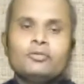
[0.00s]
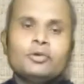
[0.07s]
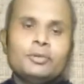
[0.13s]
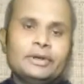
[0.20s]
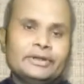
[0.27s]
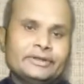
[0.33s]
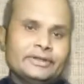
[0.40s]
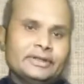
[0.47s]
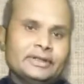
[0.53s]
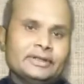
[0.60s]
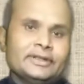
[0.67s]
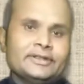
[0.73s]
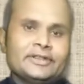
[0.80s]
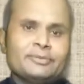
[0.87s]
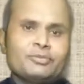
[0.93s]
We will see
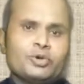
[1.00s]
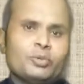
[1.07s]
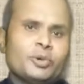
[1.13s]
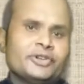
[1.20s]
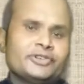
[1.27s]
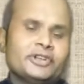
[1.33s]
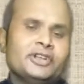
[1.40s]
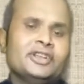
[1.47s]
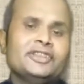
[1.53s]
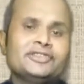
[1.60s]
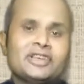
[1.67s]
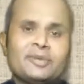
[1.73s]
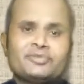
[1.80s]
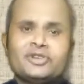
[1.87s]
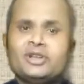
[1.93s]
this information in
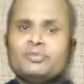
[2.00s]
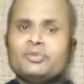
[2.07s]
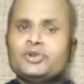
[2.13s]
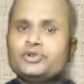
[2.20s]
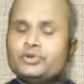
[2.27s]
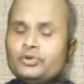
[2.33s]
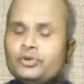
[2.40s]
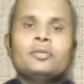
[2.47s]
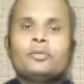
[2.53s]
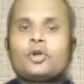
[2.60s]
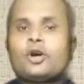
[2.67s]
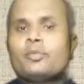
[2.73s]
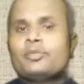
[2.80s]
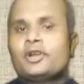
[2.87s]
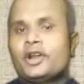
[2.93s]
chapter number 2,
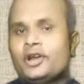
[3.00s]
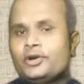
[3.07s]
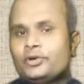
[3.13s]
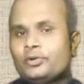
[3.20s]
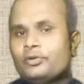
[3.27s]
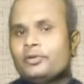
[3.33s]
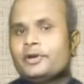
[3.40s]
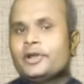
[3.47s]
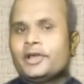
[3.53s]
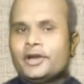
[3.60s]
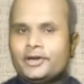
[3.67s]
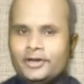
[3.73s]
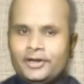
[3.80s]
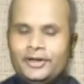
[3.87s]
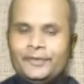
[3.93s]
from trade to
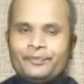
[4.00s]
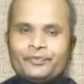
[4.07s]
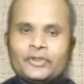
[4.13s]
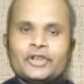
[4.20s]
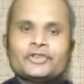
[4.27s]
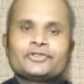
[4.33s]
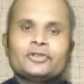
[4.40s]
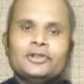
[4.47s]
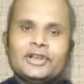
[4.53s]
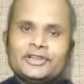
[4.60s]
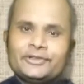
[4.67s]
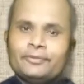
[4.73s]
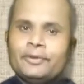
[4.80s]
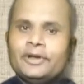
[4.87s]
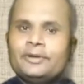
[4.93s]
territory. So
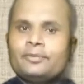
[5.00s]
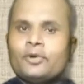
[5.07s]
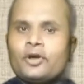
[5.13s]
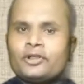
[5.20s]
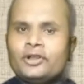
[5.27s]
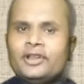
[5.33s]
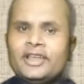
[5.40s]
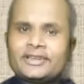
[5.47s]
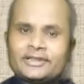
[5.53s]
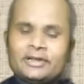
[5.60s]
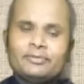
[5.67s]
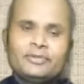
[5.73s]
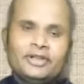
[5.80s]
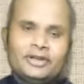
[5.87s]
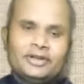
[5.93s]
let's wait for the next
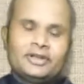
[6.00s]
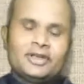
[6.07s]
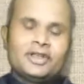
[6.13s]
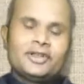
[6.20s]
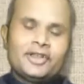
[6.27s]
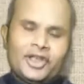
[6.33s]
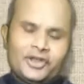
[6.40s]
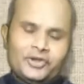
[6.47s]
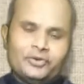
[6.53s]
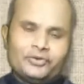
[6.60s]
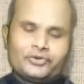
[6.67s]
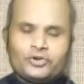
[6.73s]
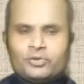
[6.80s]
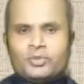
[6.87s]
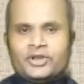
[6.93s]
update. Thank you
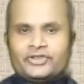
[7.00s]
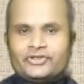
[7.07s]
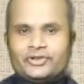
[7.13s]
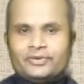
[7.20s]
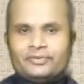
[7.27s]
so much.